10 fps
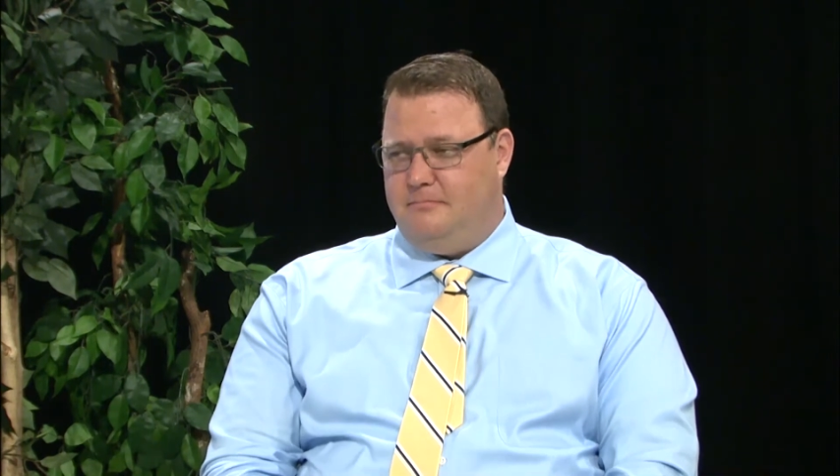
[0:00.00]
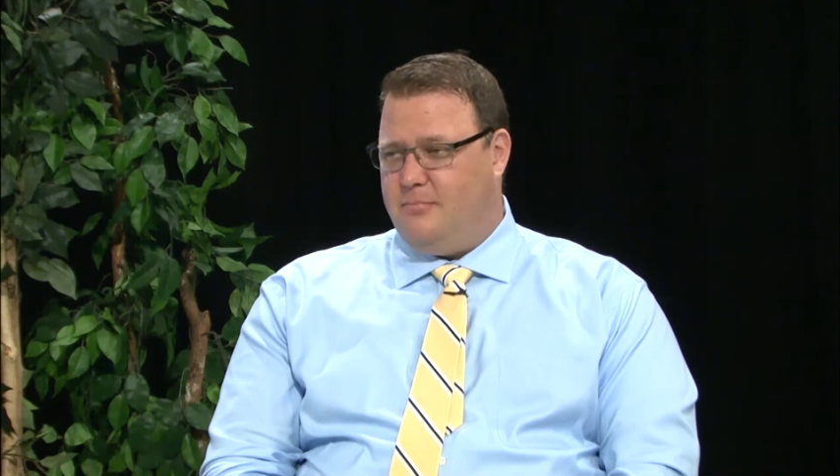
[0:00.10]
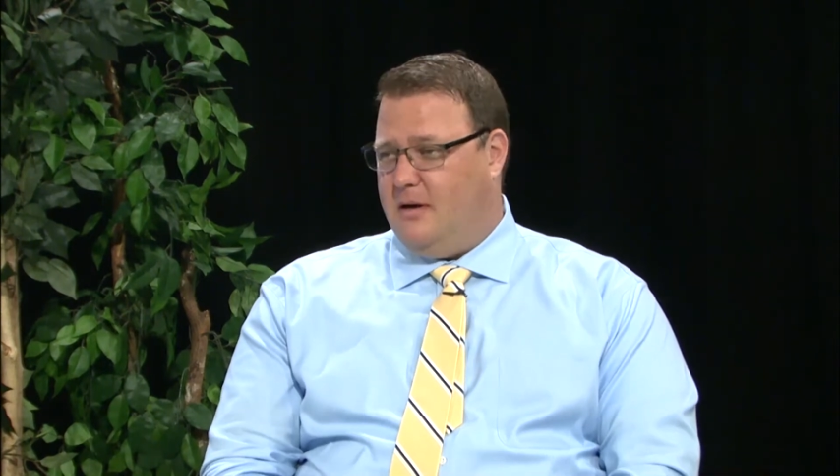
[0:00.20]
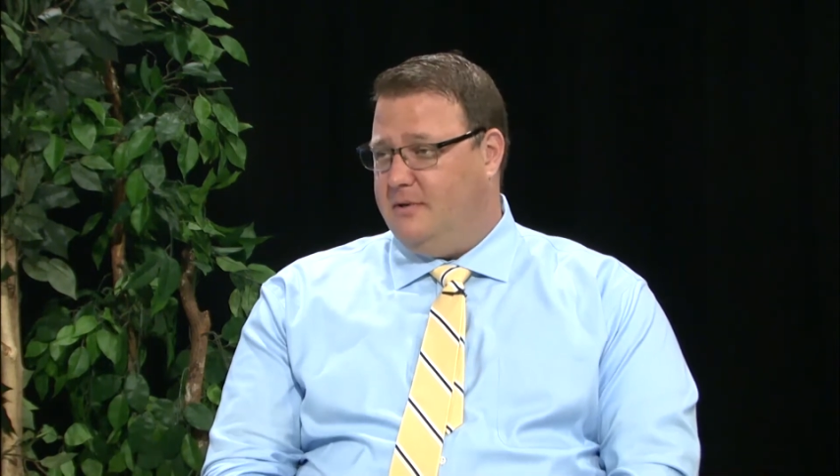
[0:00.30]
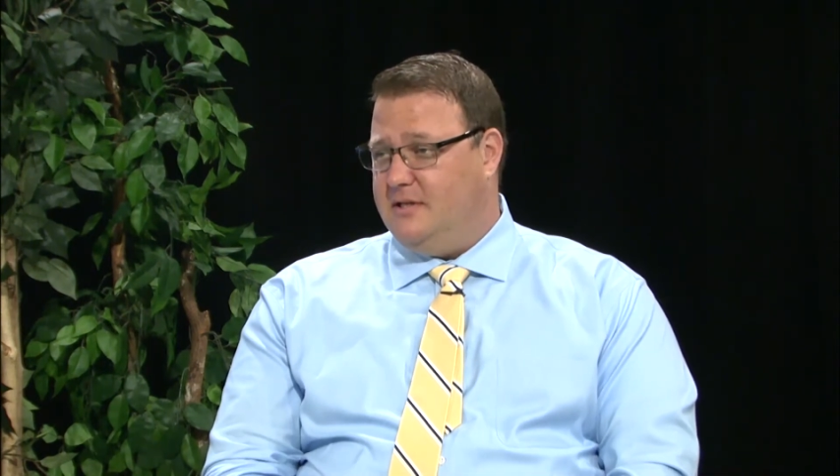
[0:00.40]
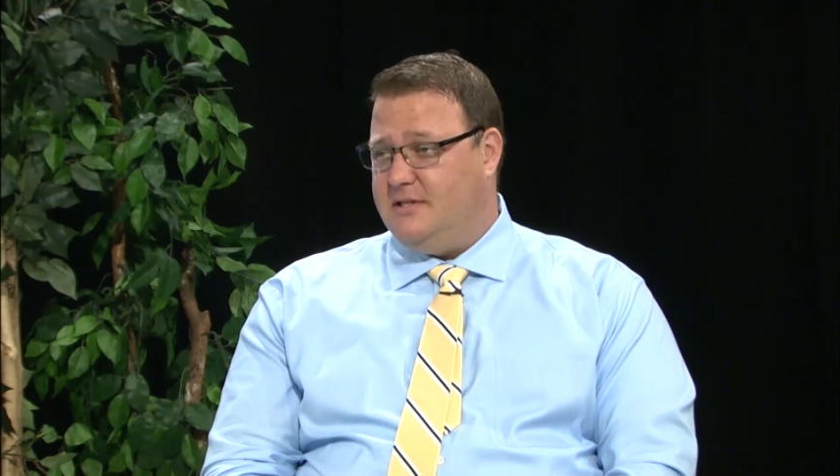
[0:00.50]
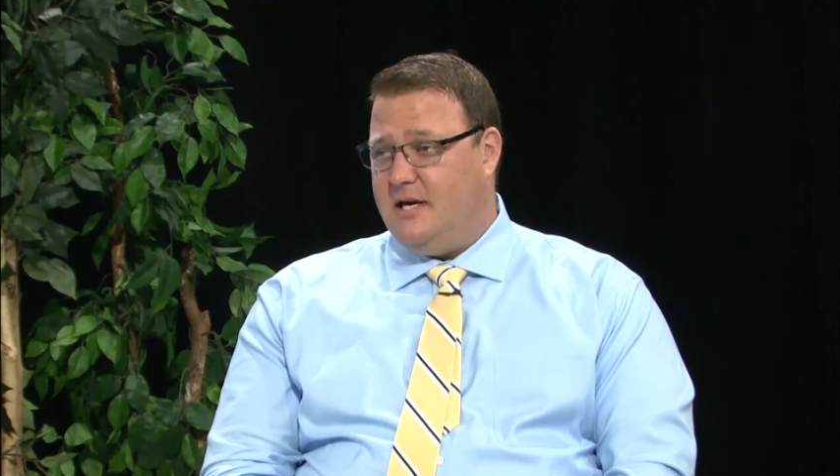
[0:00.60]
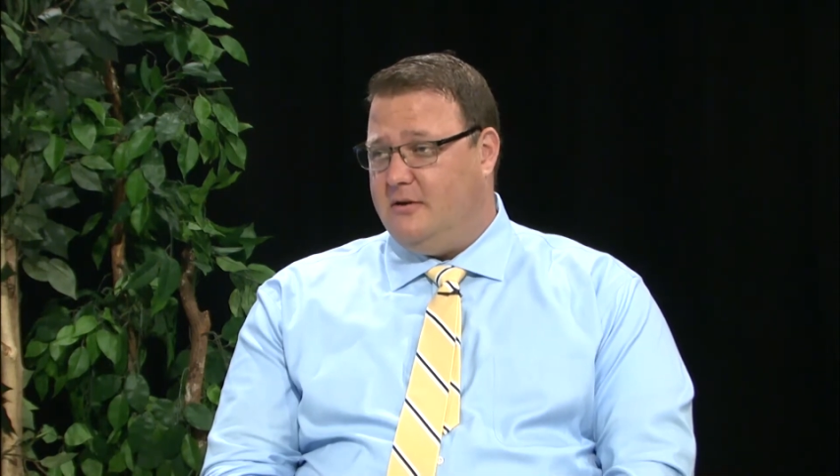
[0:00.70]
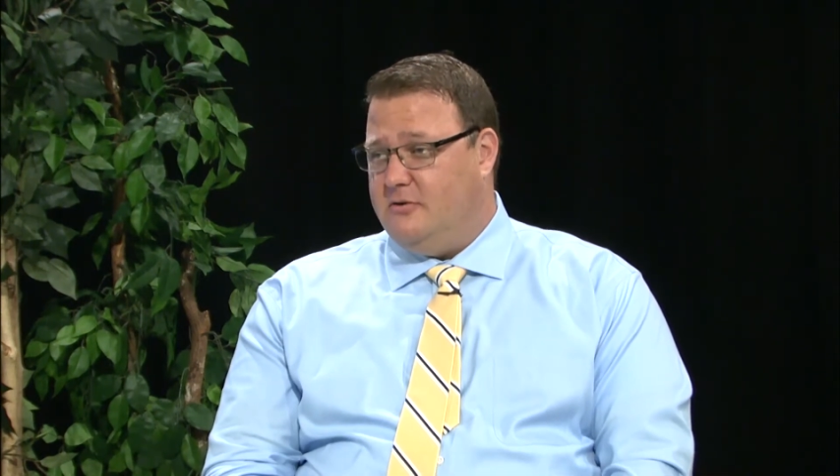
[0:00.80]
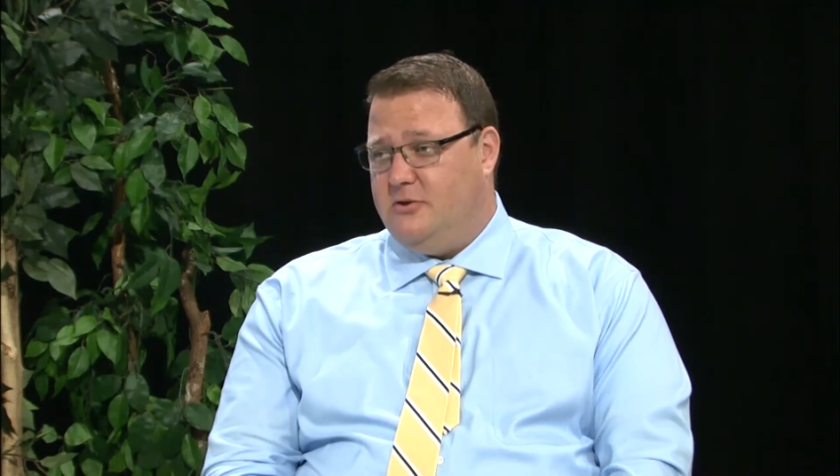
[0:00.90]
Probably a
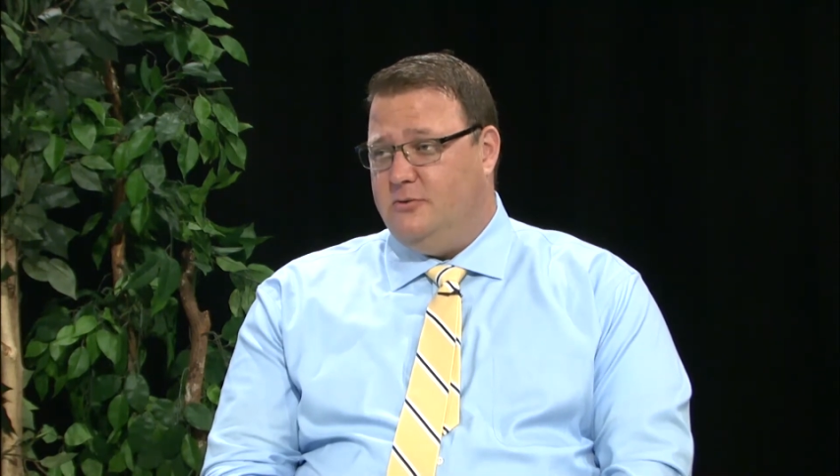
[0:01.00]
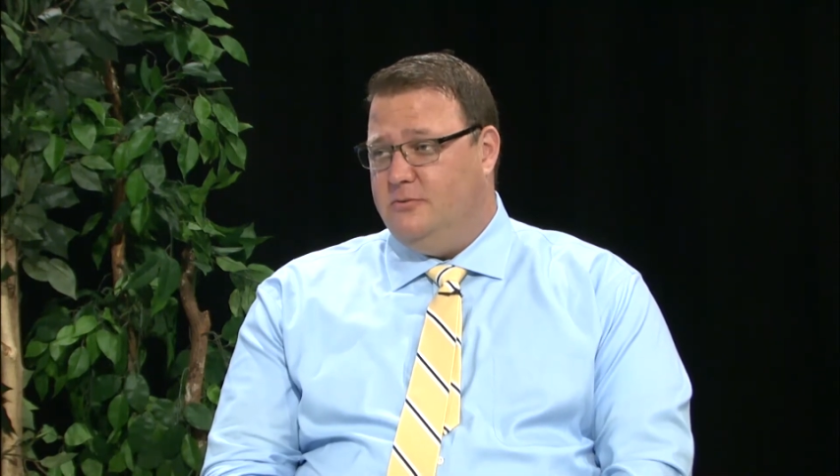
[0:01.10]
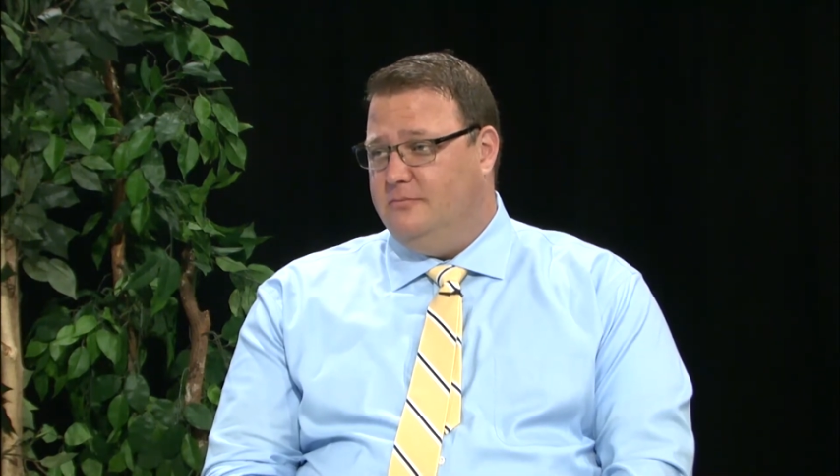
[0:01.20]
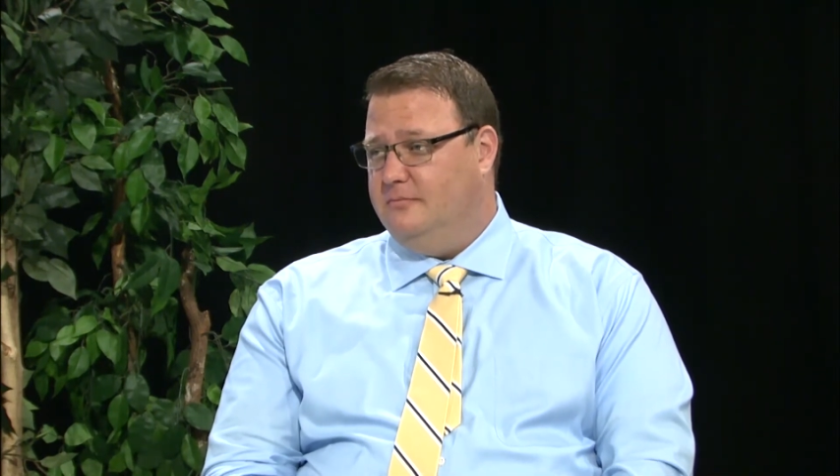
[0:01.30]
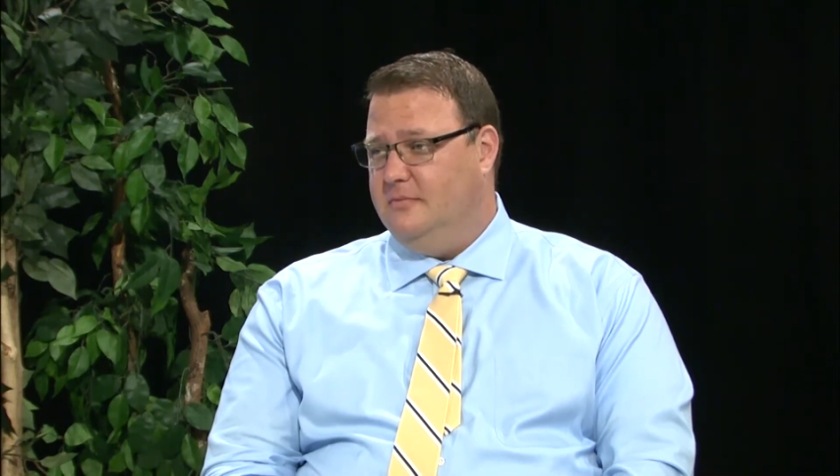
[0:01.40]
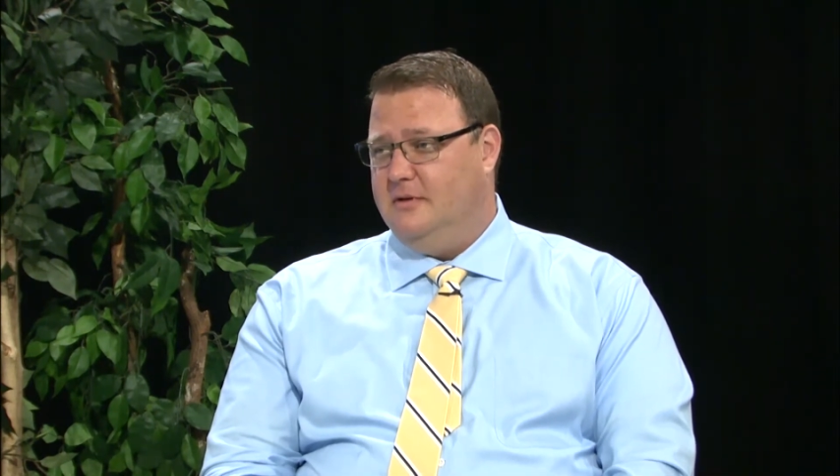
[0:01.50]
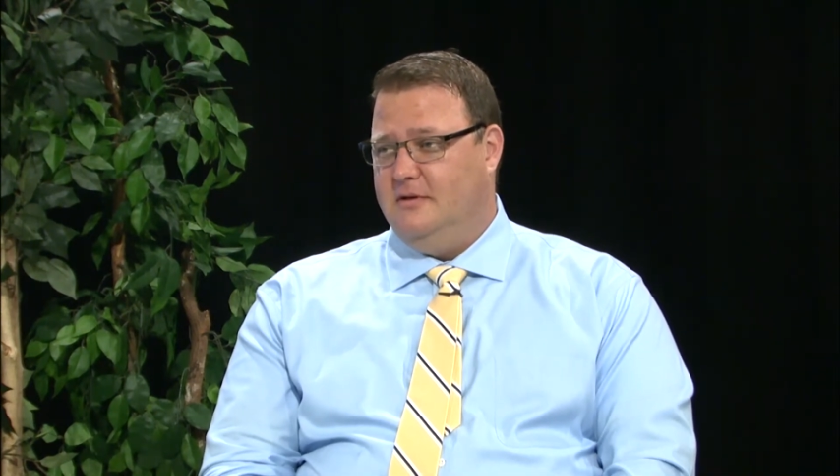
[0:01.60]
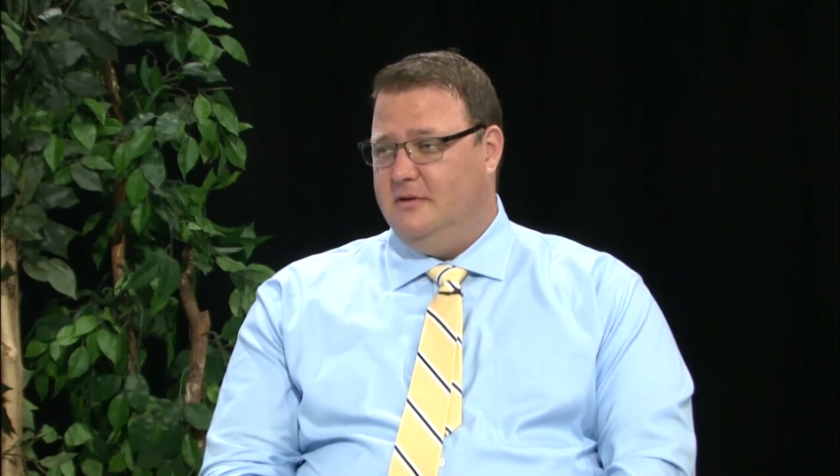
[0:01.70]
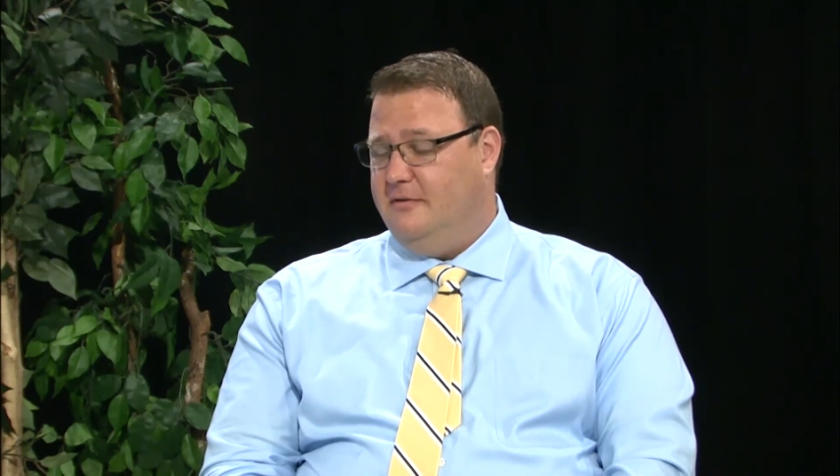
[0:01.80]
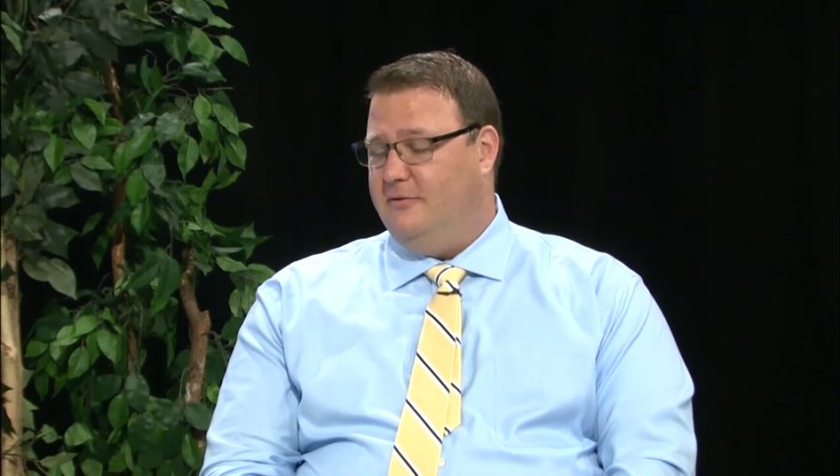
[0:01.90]
second or two.
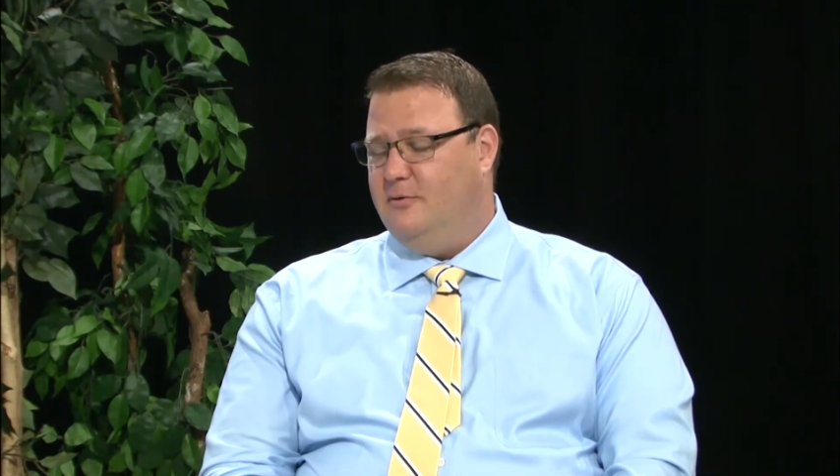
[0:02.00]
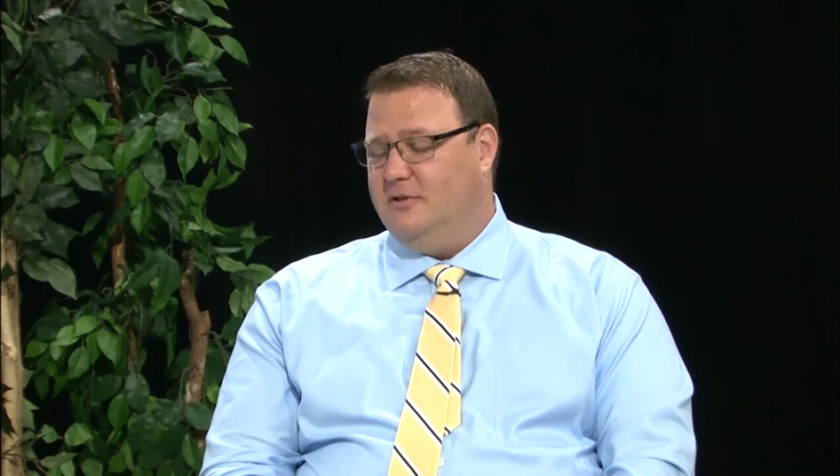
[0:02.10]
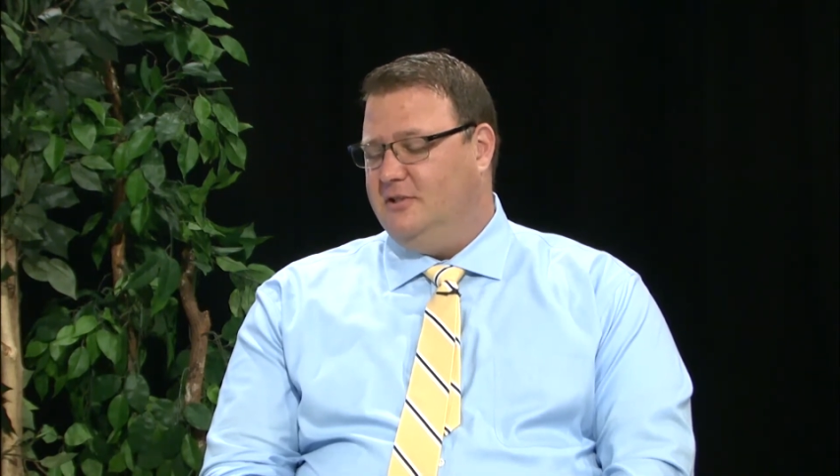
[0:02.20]
If you were